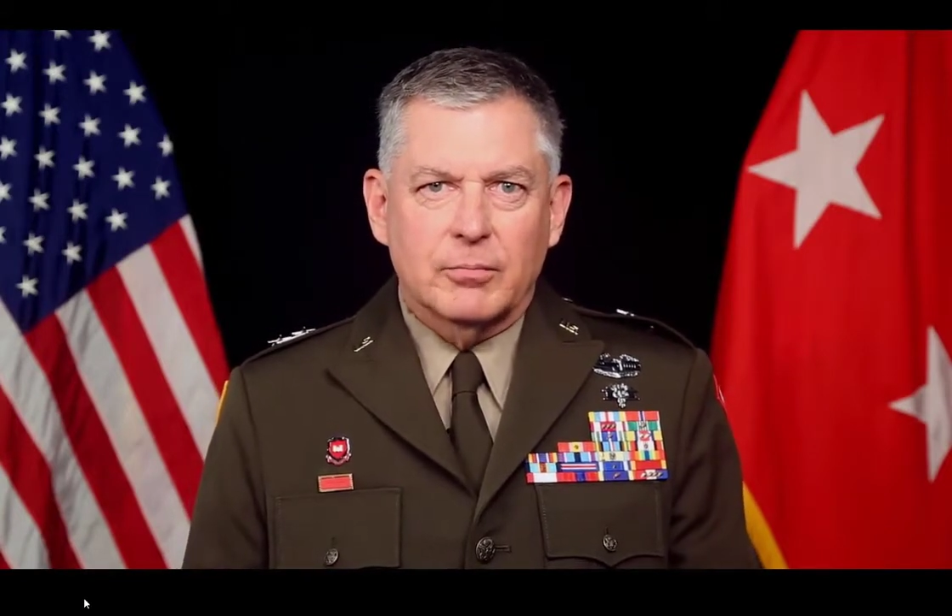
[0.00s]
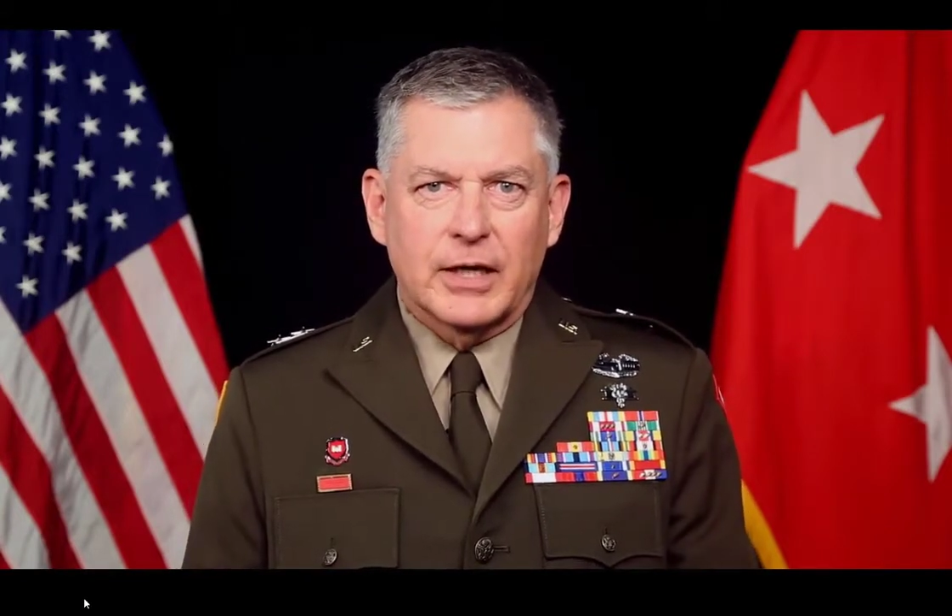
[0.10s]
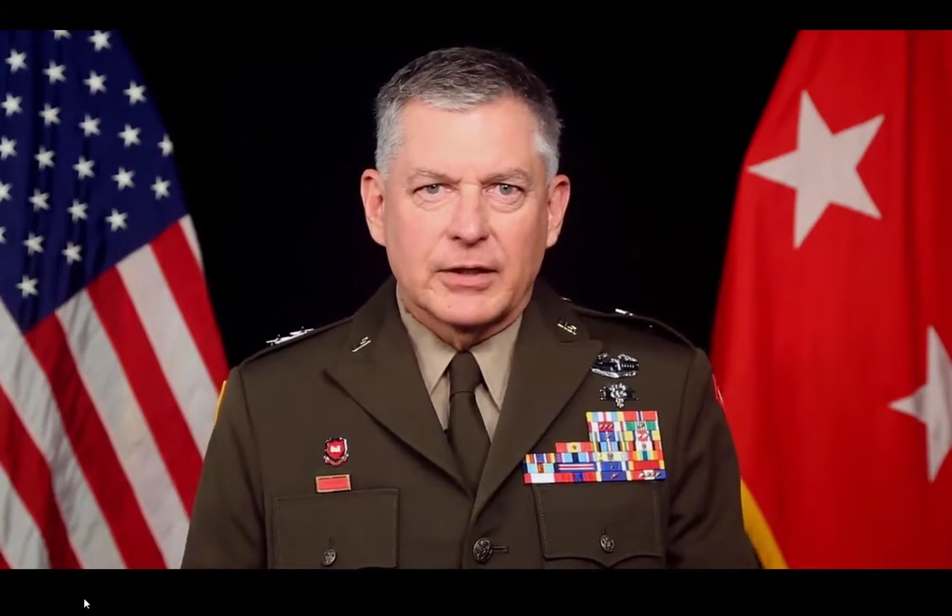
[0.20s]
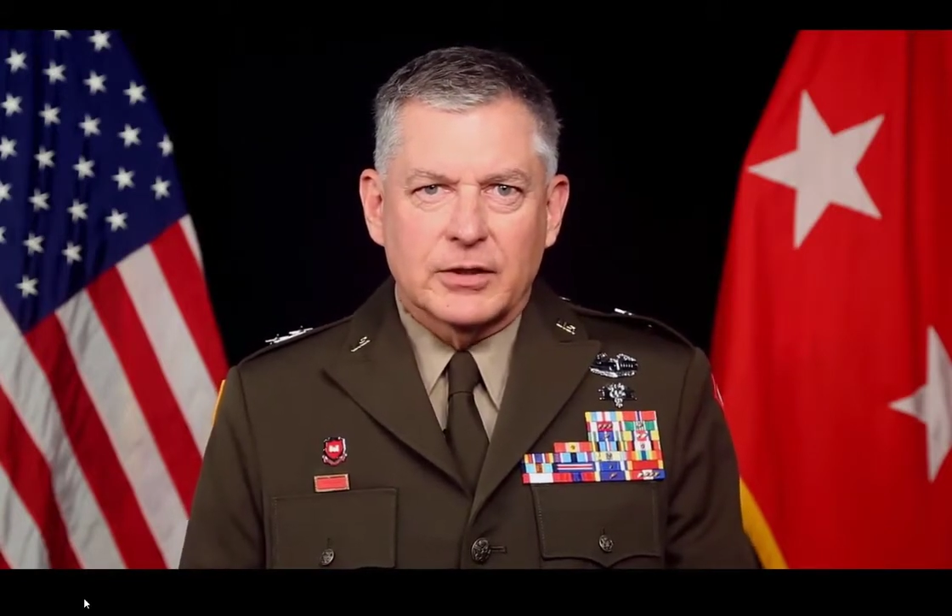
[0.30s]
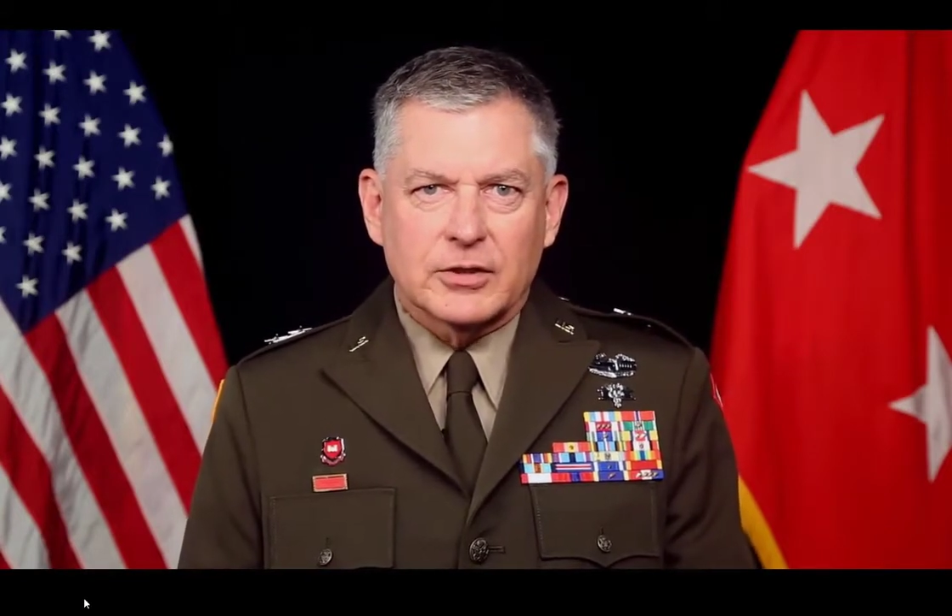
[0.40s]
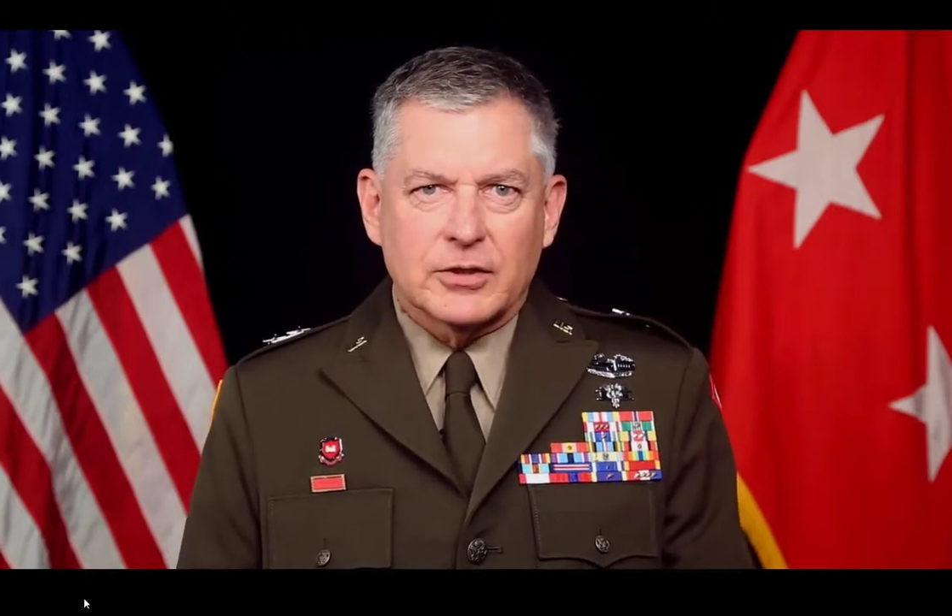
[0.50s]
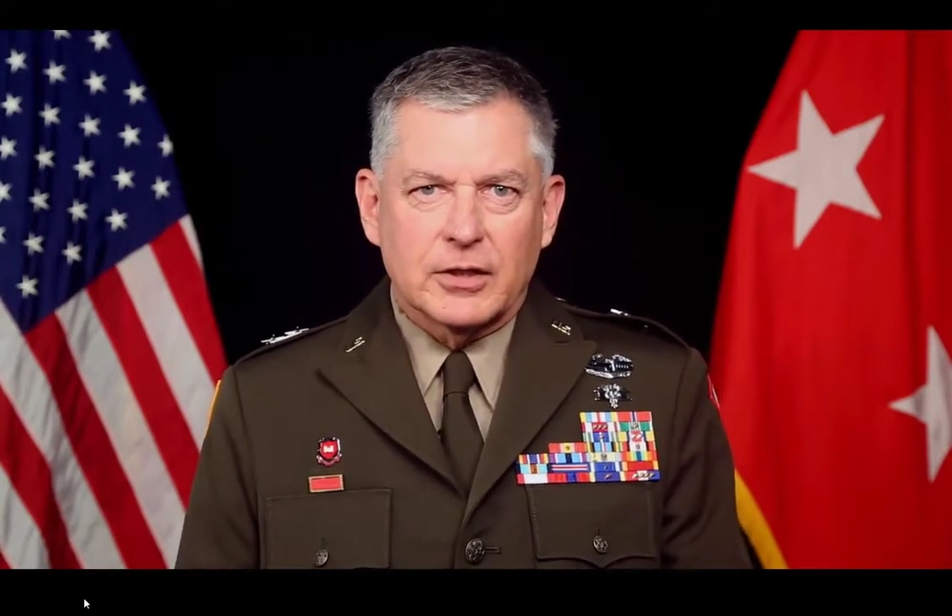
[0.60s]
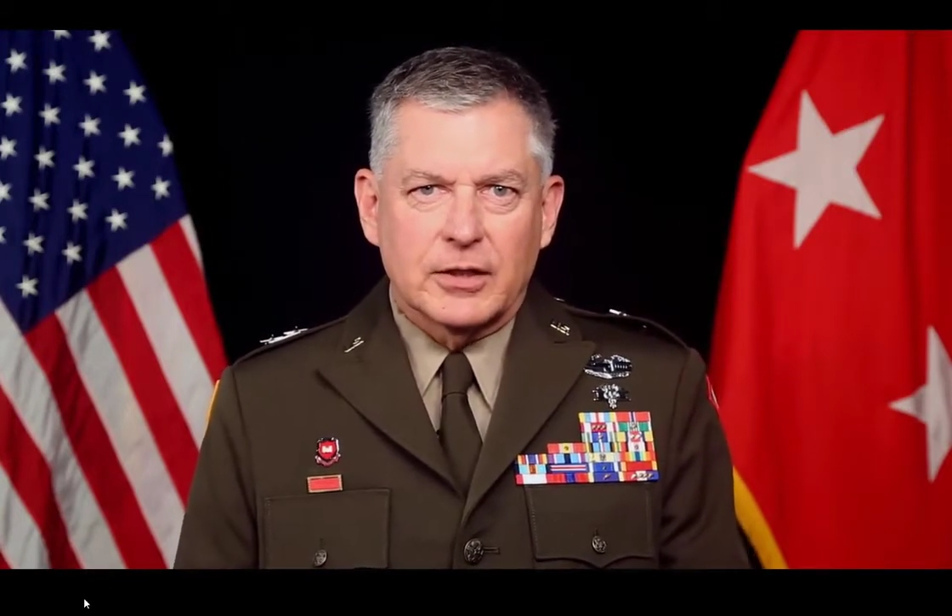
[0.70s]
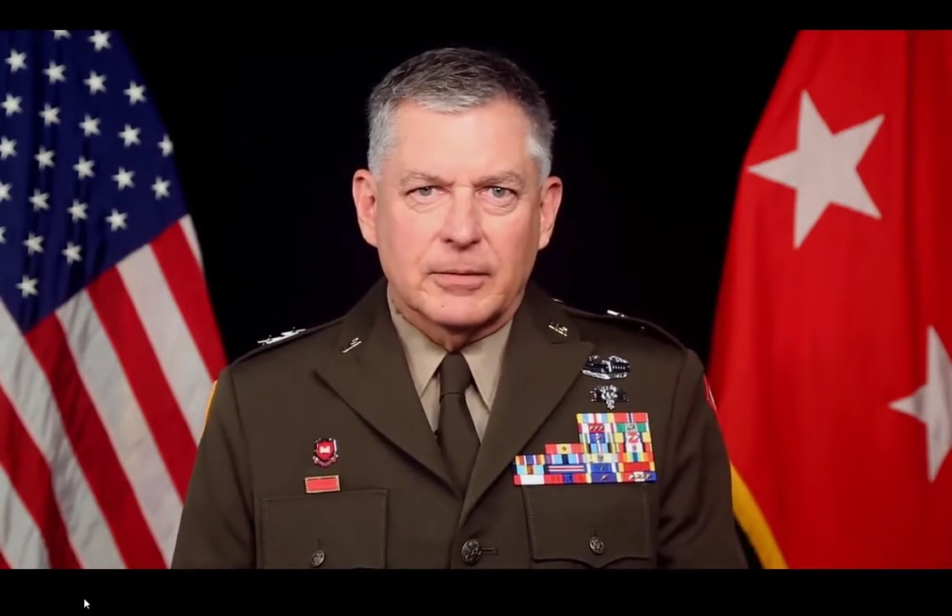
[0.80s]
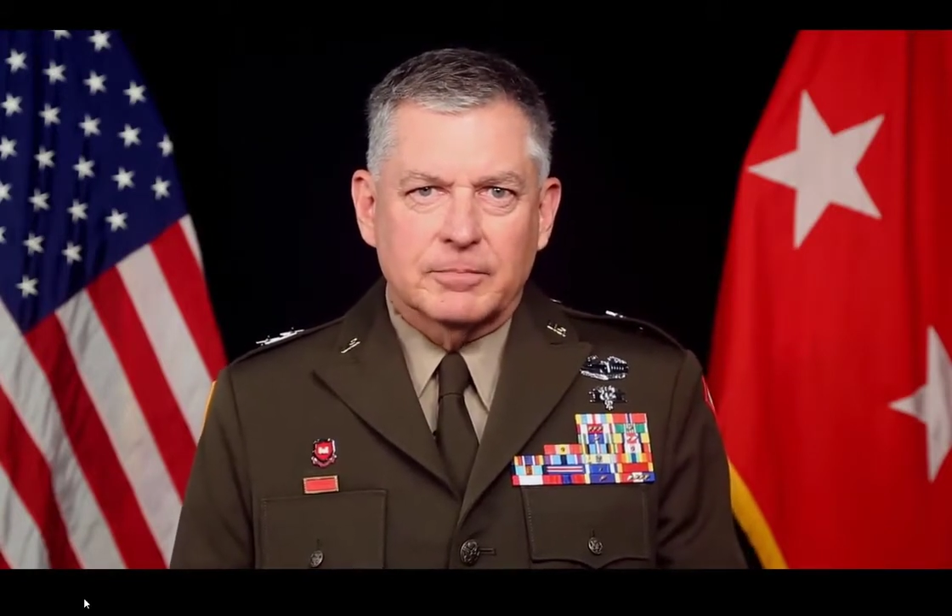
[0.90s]
by this
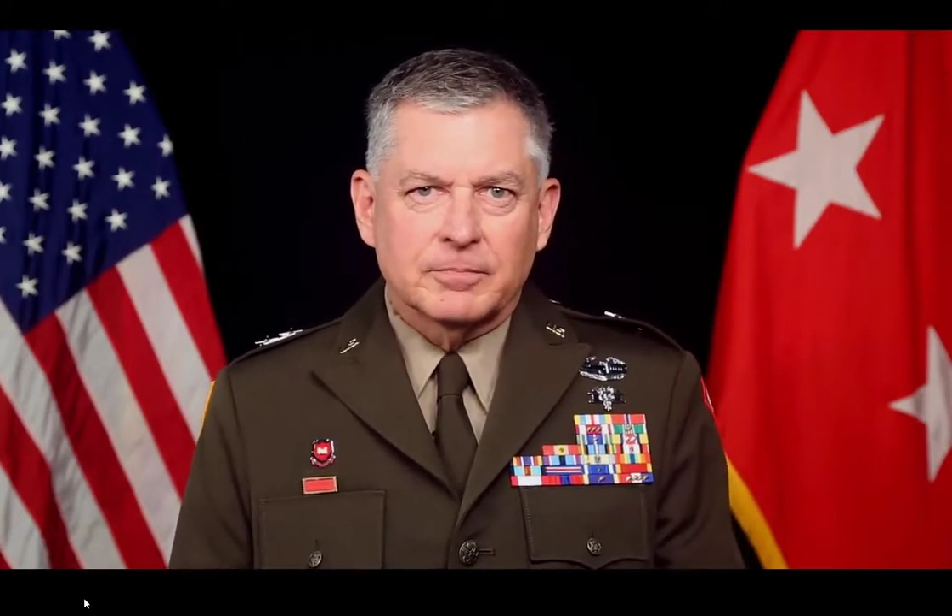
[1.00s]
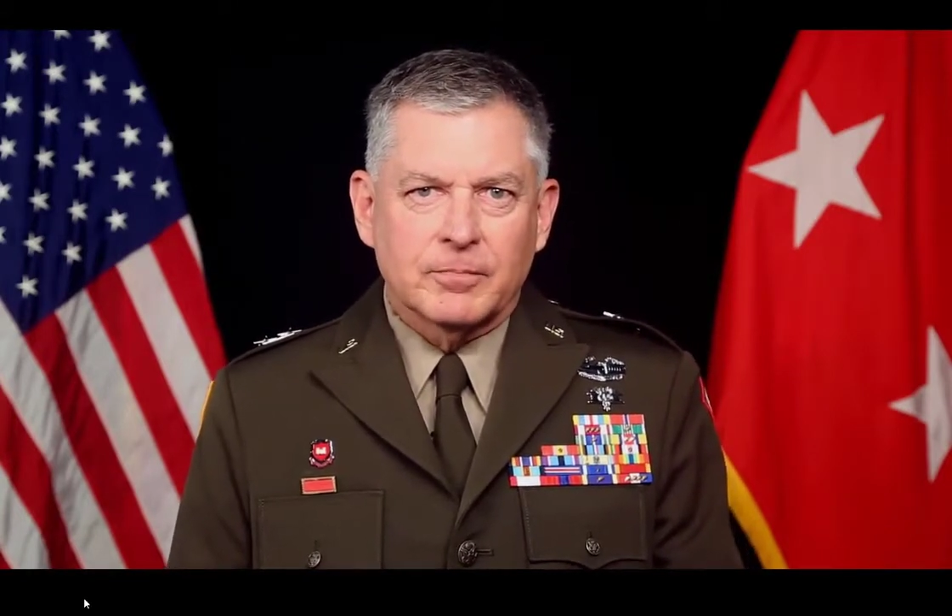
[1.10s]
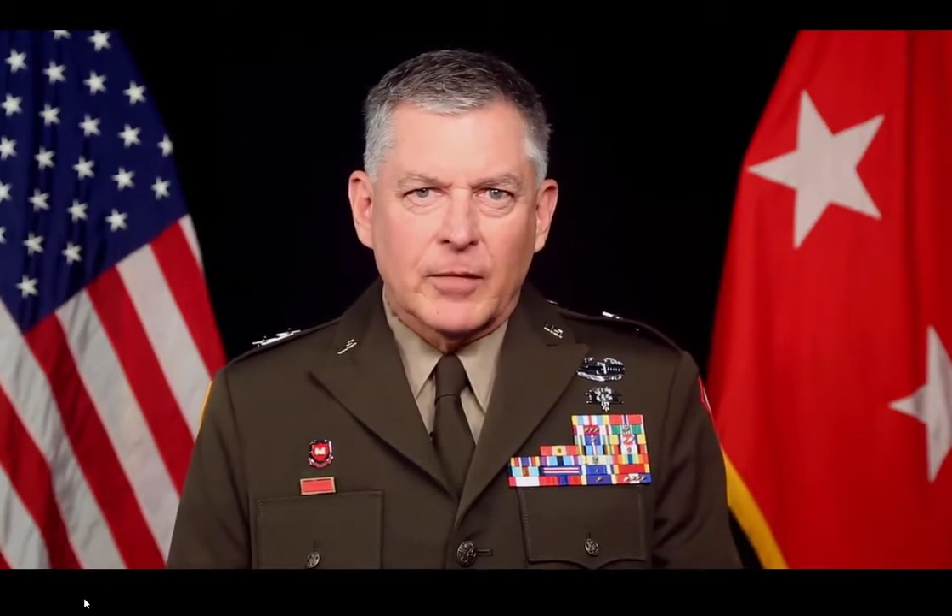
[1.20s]
um,